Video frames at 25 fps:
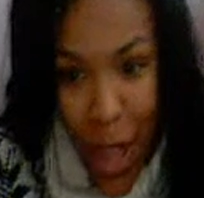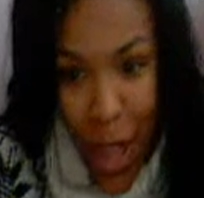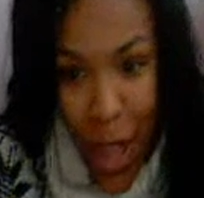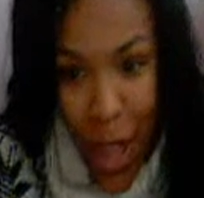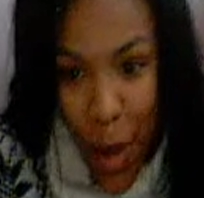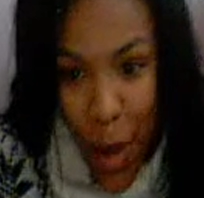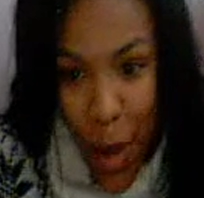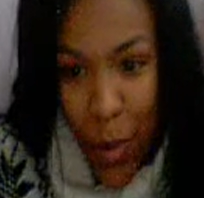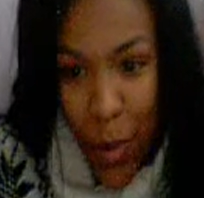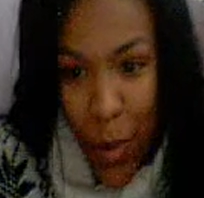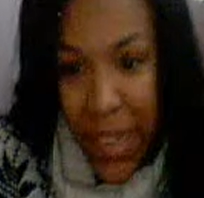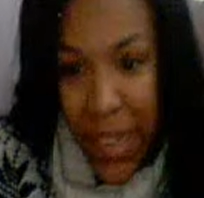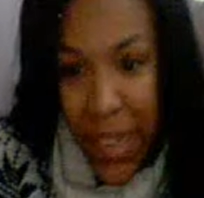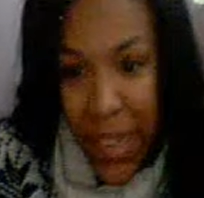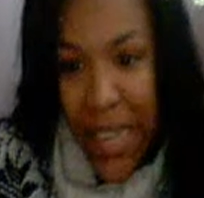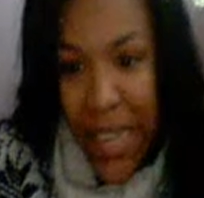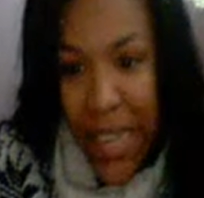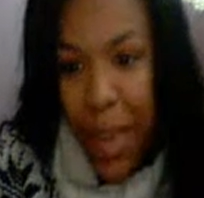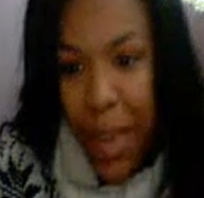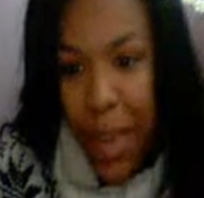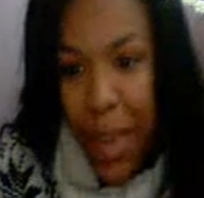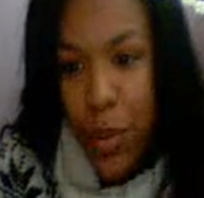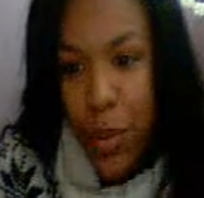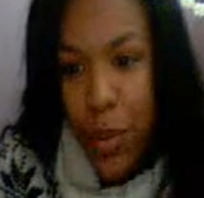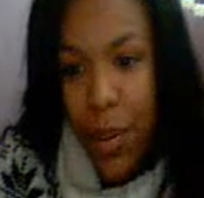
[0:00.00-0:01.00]
Once he
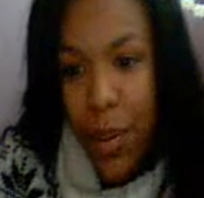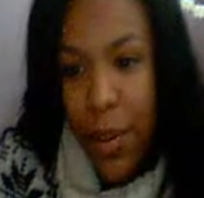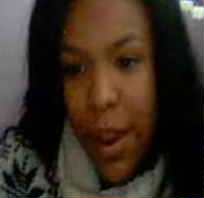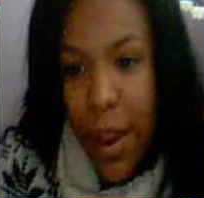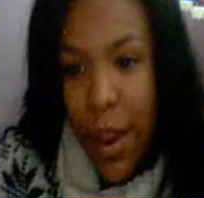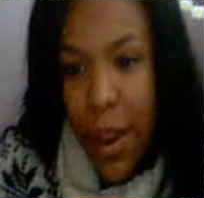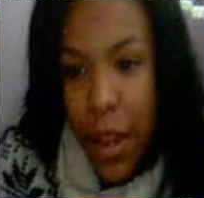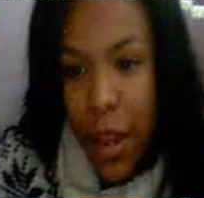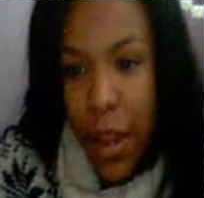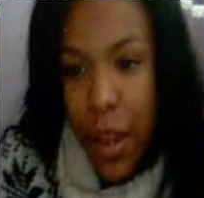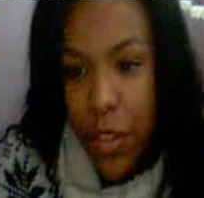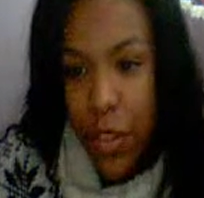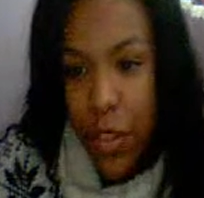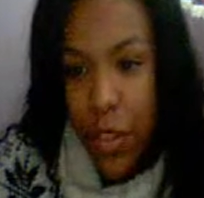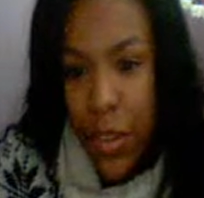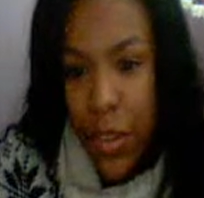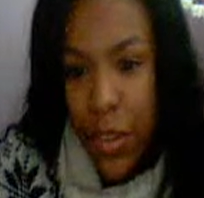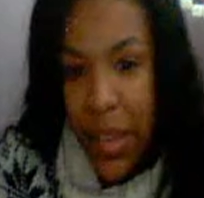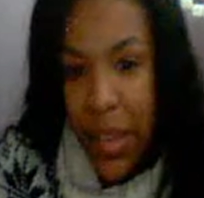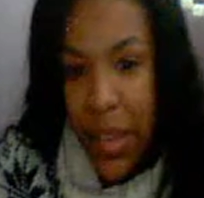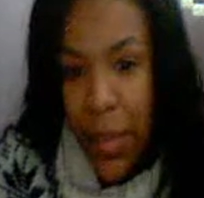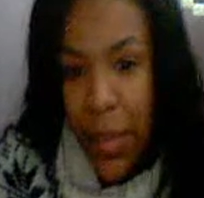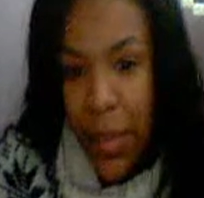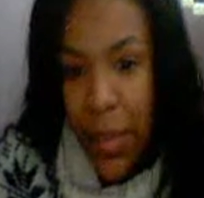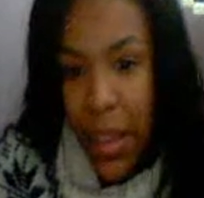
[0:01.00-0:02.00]
came to our house for
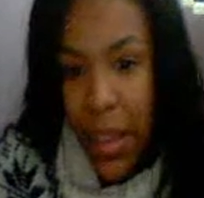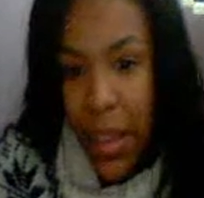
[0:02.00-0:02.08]
something,